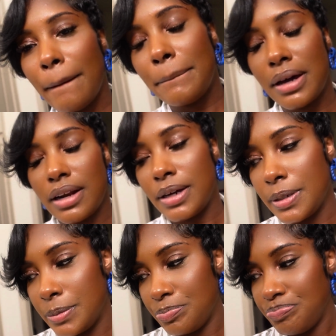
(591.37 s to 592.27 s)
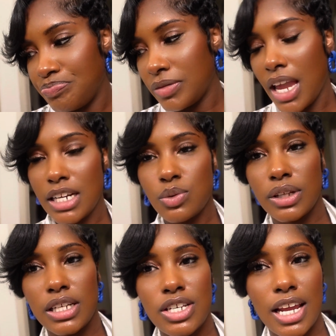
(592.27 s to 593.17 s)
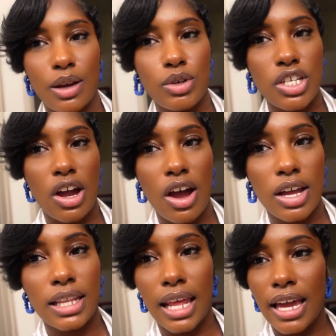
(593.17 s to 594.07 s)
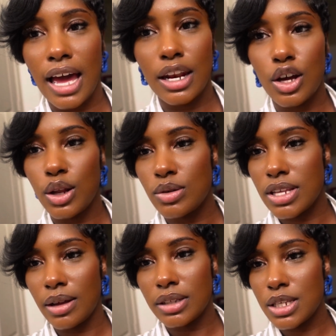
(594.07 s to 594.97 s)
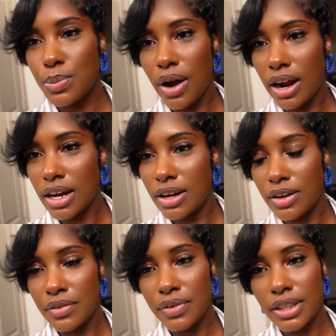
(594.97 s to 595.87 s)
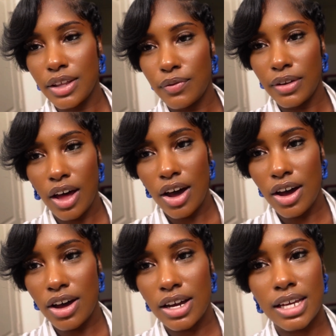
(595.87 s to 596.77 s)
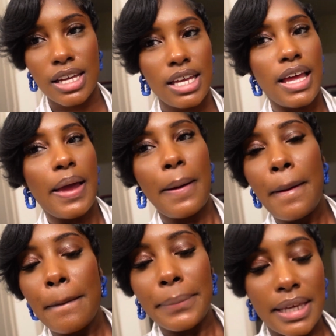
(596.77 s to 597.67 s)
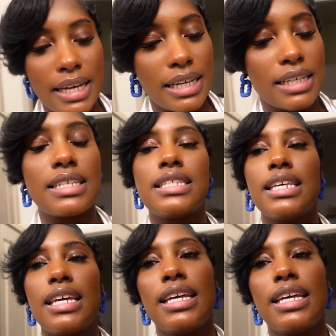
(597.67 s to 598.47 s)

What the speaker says: But yeah, I just wanted to check in with y'all and like kind of close out this part of the vlog, because